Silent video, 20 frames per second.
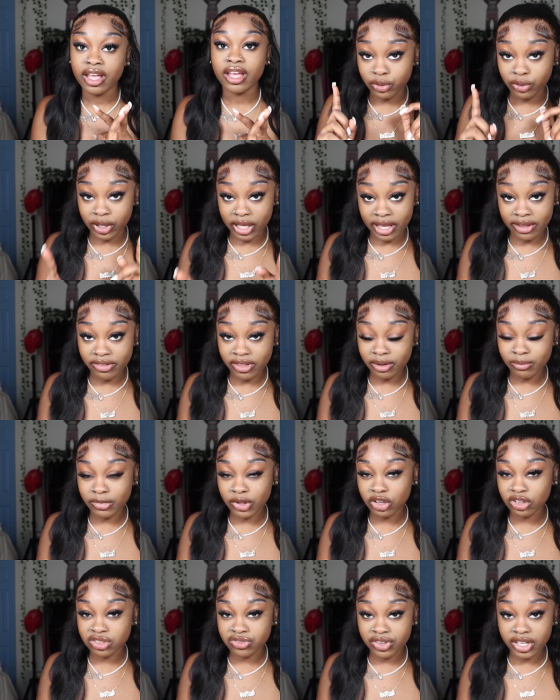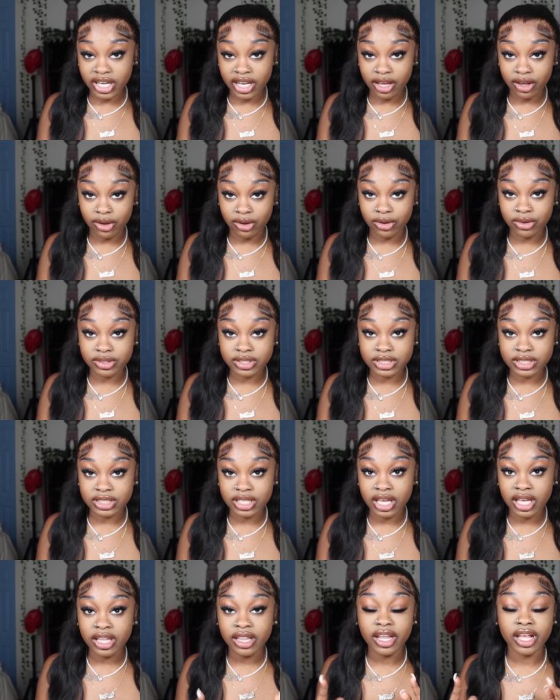You give them those videos
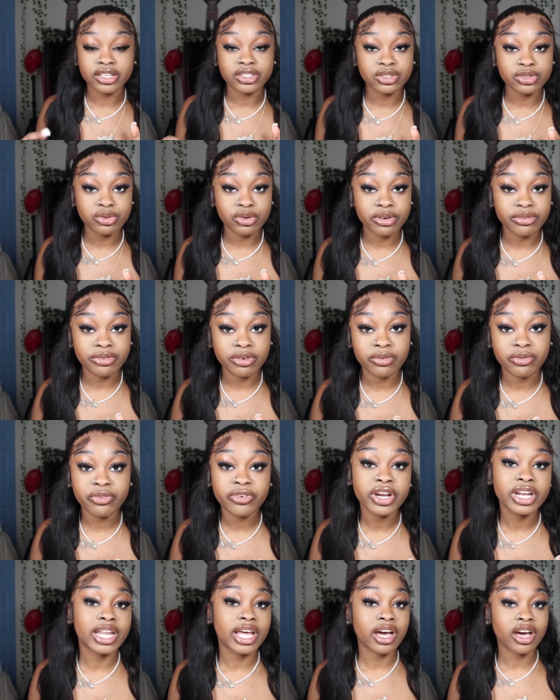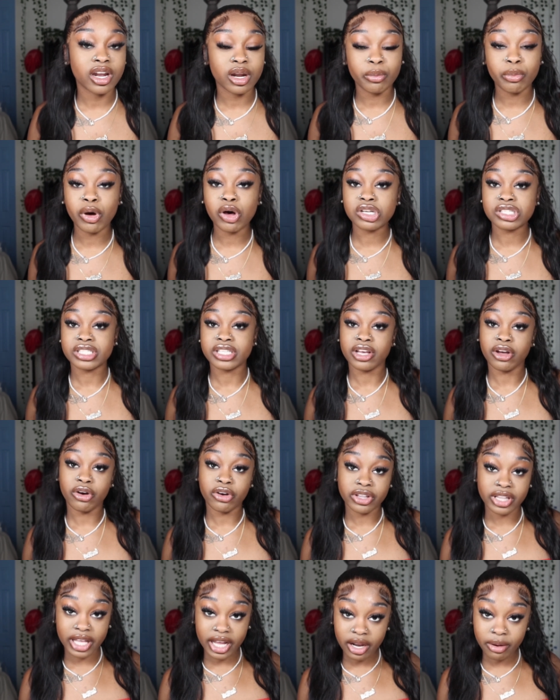that you're doing for free, they're gonna post it
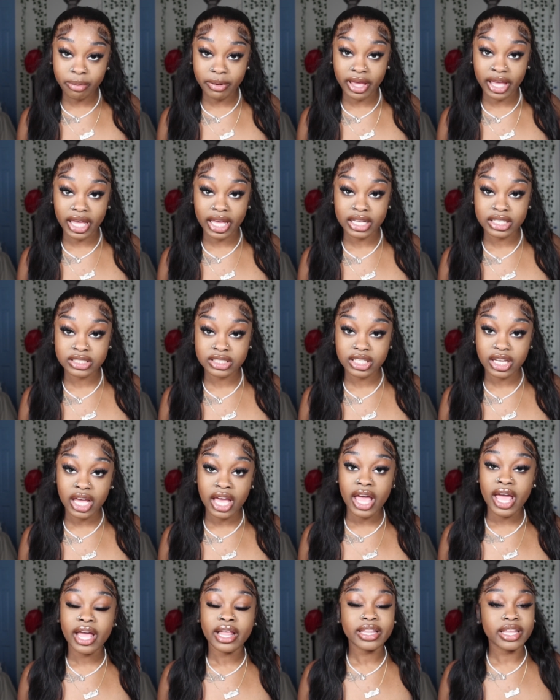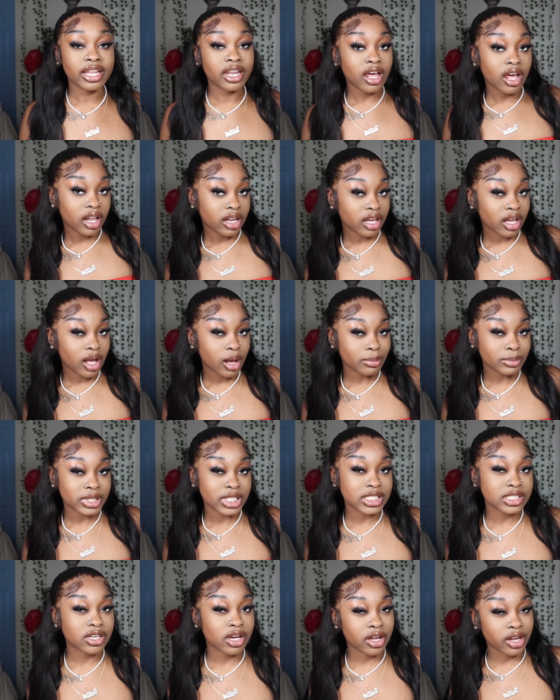on their page then other
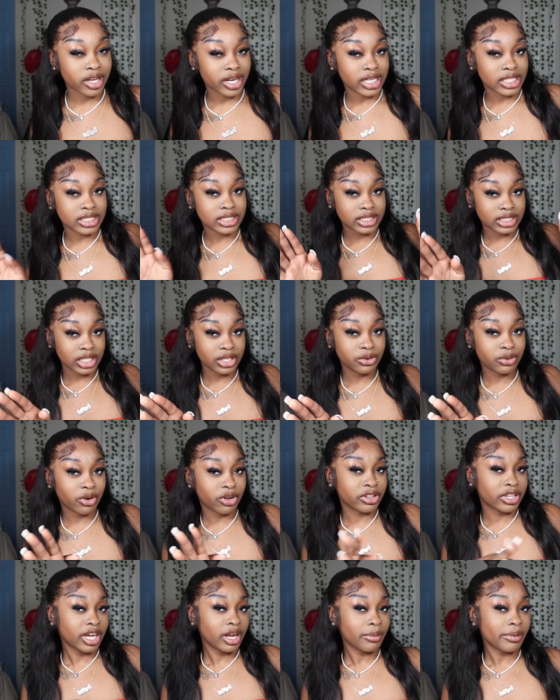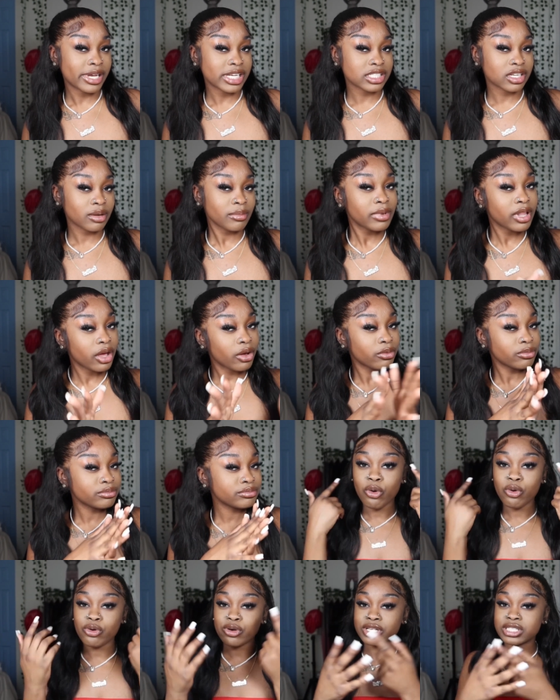companies are gonna see you on their page and be like
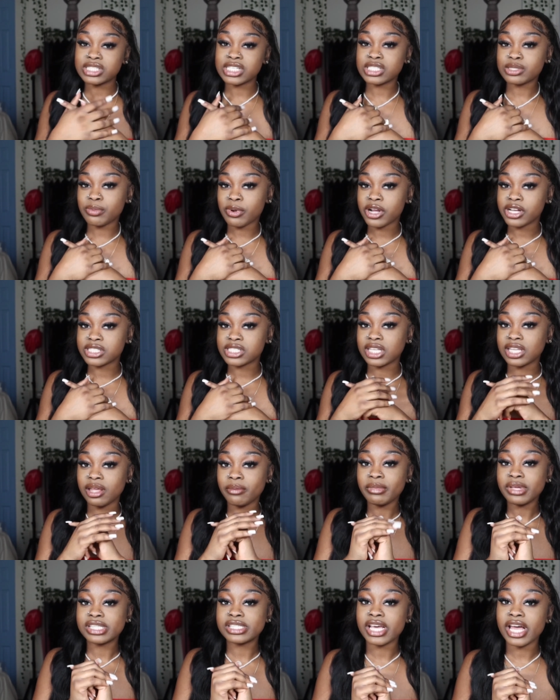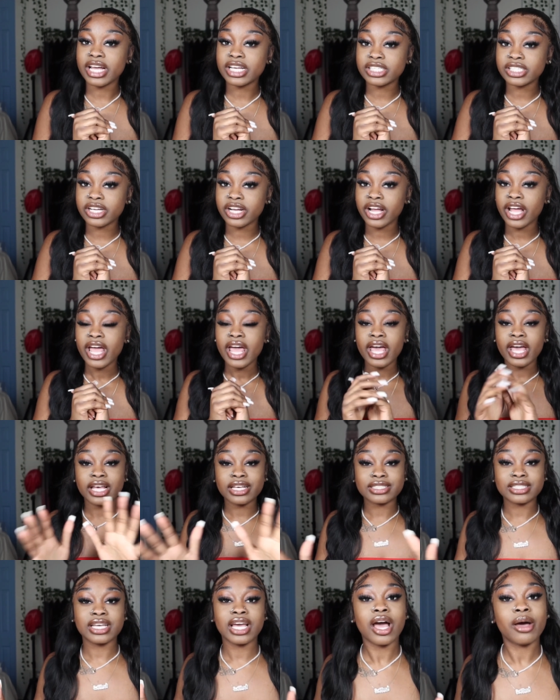oh who is this person let me text her and
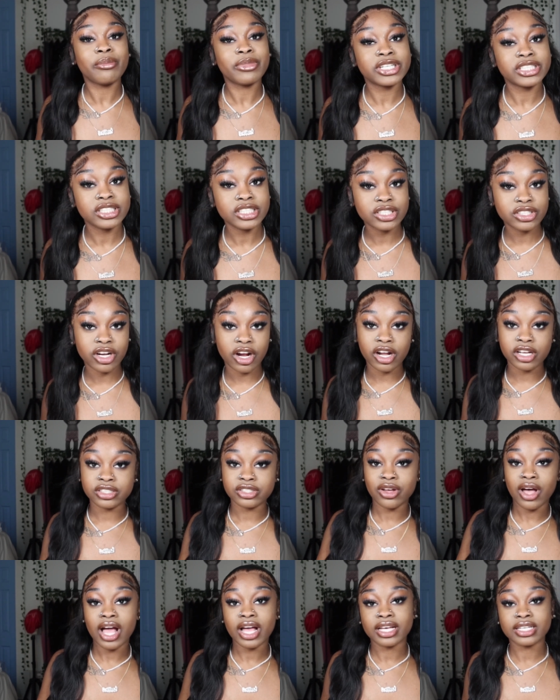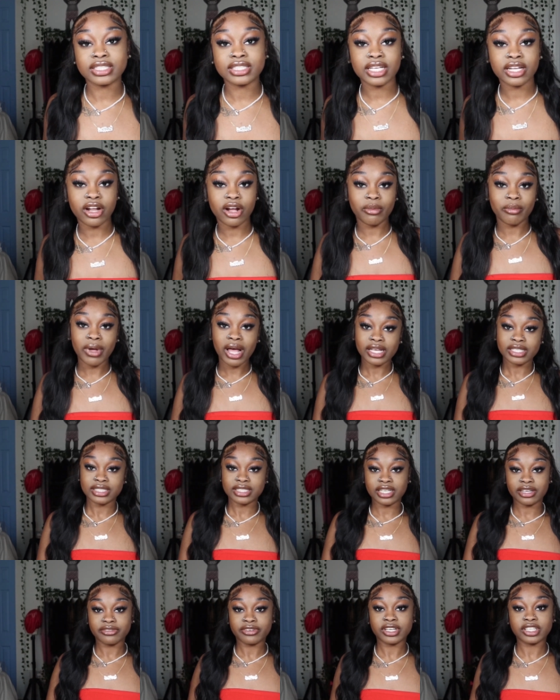see how much she charges so i could send her my
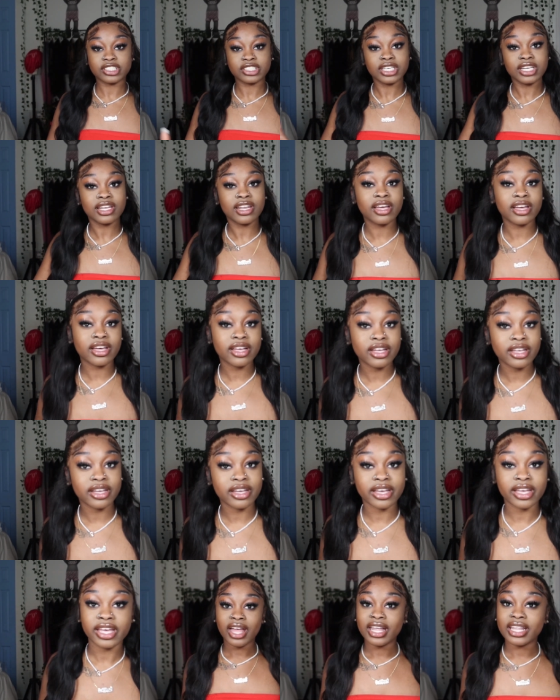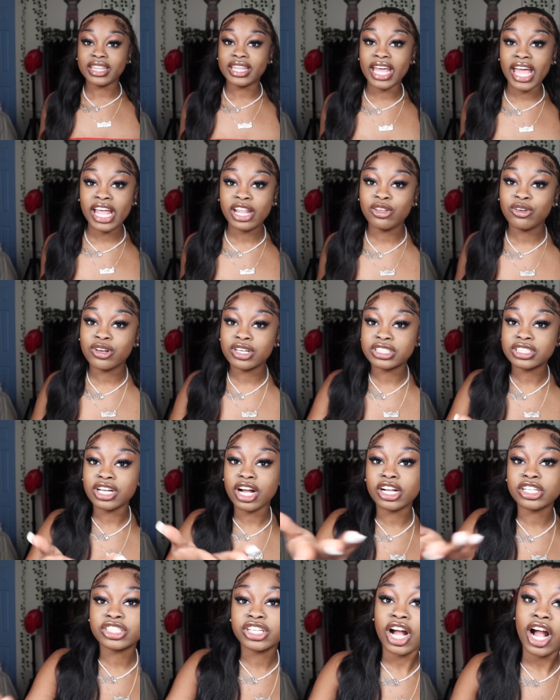stuff because she look good then you can
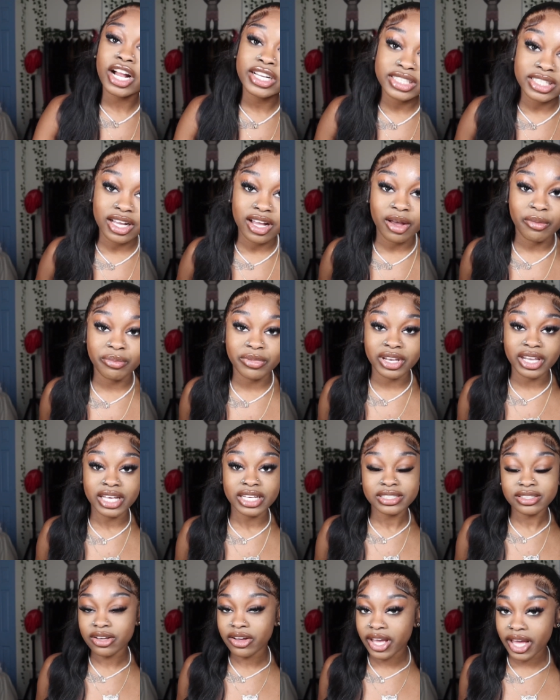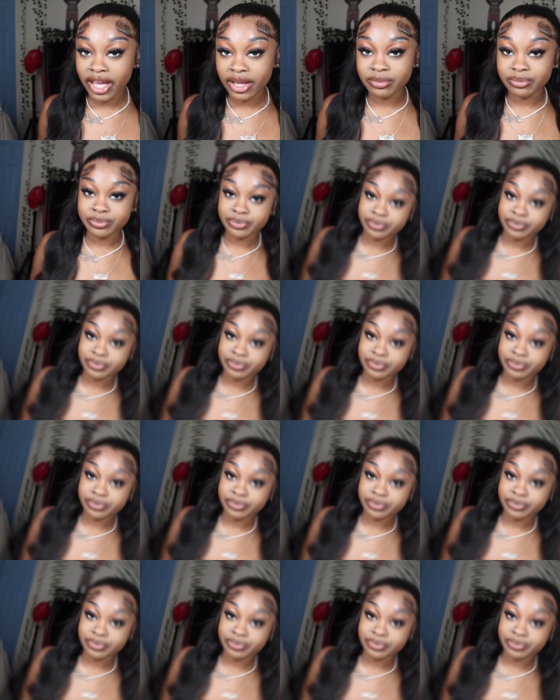start charging companies okay